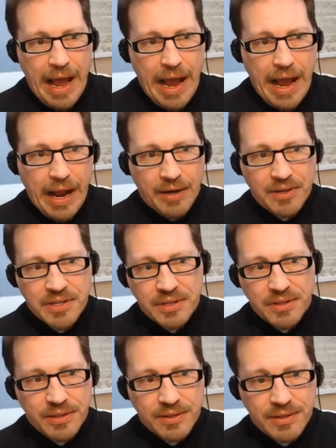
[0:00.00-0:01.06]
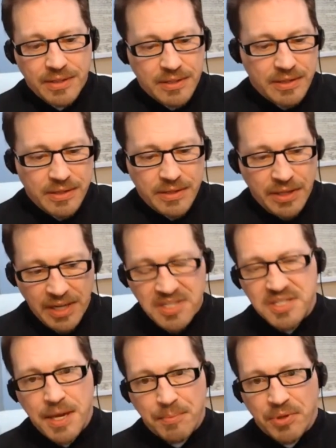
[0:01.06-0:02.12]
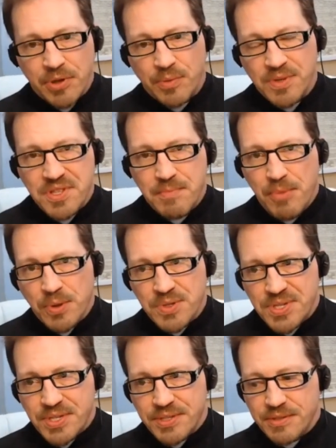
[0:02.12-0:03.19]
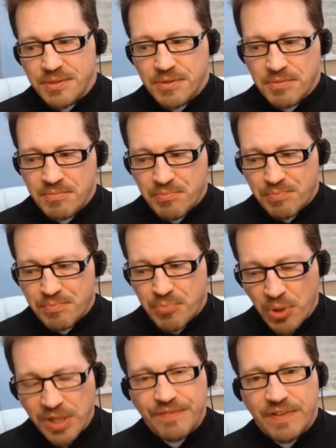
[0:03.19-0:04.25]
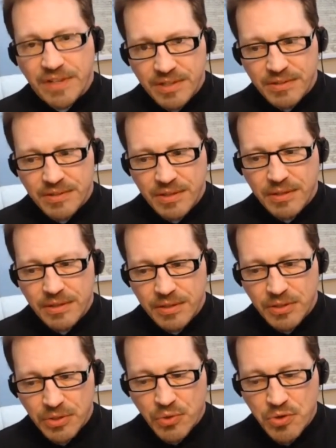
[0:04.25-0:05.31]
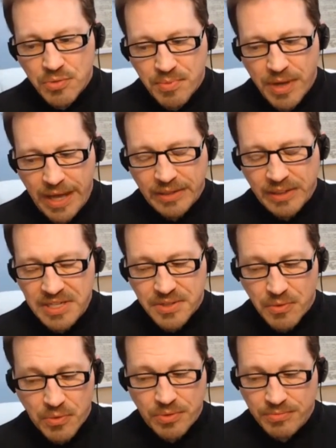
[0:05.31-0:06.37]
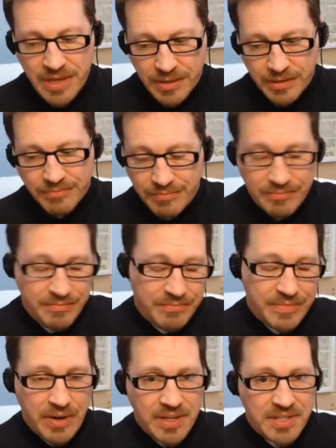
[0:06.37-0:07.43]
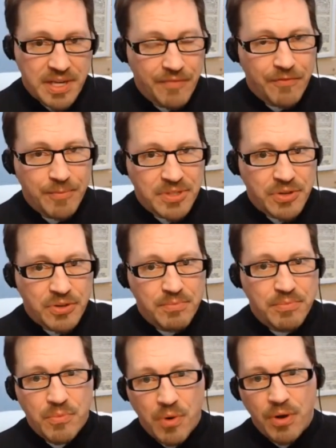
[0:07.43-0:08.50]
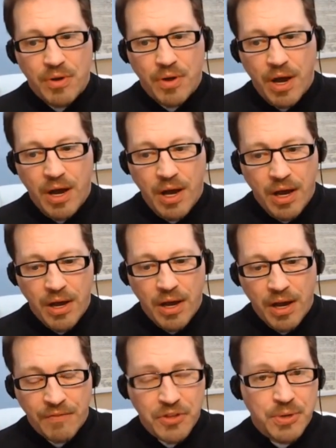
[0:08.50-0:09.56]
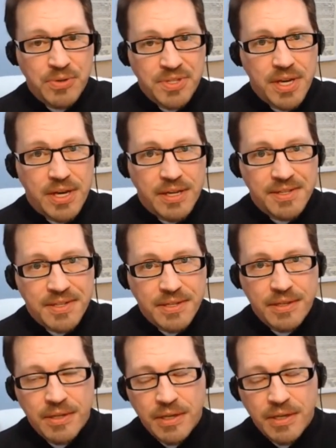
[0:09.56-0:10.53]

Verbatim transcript: And the Knights Templar was the most prolific group, at least, or dare I say infamous group, of the Crusades,